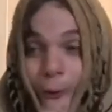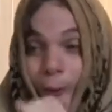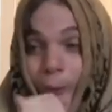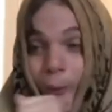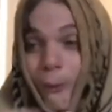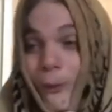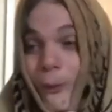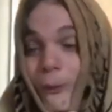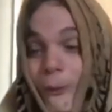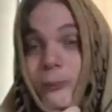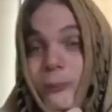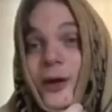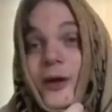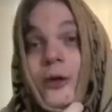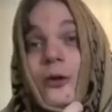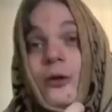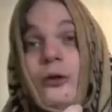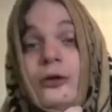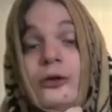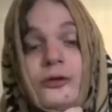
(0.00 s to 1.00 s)
Oh my
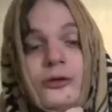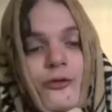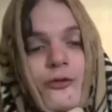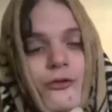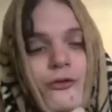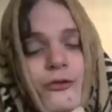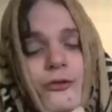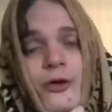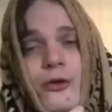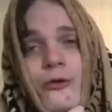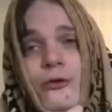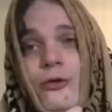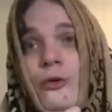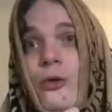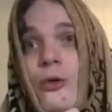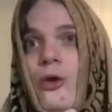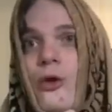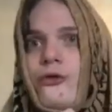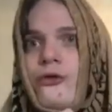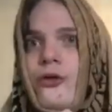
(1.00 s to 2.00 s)
goodness. It scared the
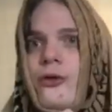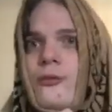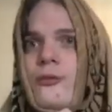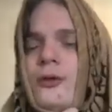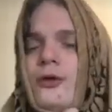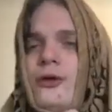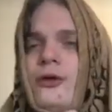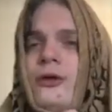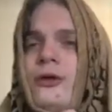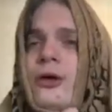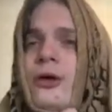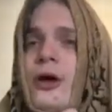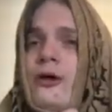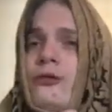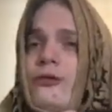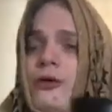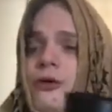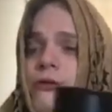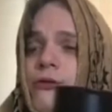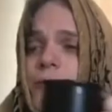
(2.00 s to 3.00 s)
ghost out of me. Yeah, I'm
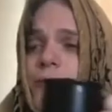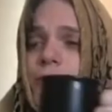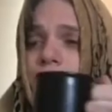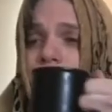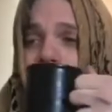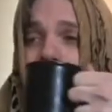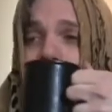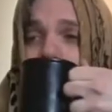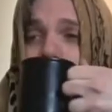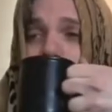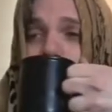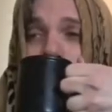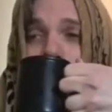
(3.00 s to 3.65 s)
going to check some teeth.